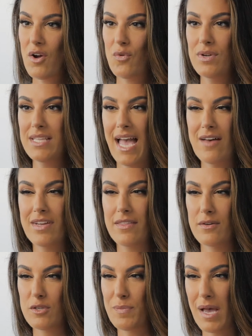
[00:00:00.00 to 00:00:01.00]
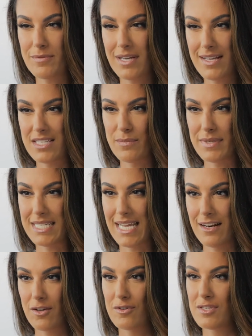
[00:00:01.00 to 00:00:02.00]
really having those peptides and
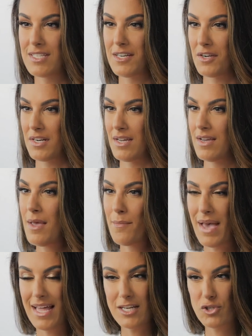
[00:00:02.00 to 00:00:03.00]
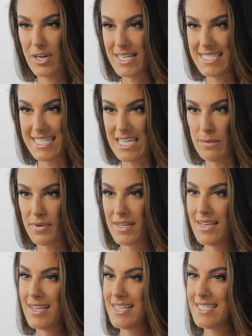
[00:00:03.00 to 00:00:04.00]
botanicals that are gonna penetrate deep,
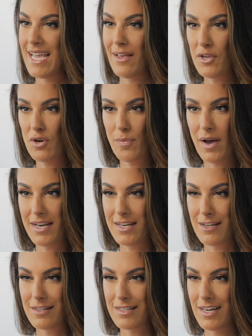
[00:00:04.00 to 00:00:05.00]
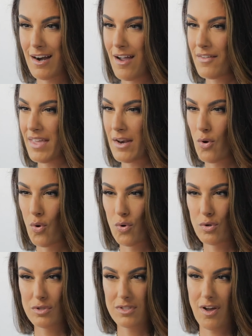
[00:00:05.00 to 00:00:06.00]
tell your body to clear out that
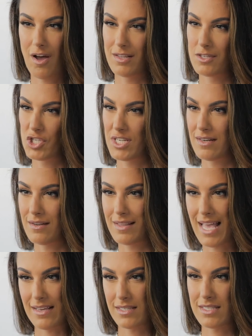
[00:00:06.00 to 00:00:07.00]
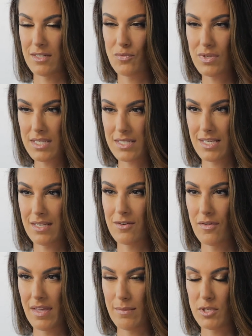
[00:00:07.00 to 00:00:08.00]
old collagen and elastin, and really
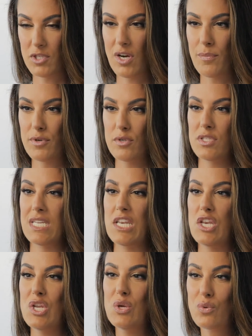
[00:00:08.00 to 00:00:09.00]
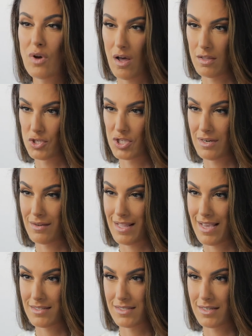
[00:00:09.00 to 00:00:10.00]
signal them to start producing new collagen and
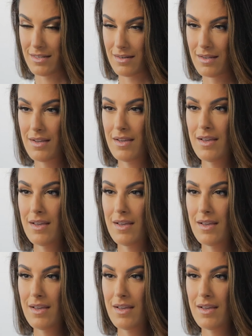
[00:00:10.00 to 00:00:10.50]
elastin.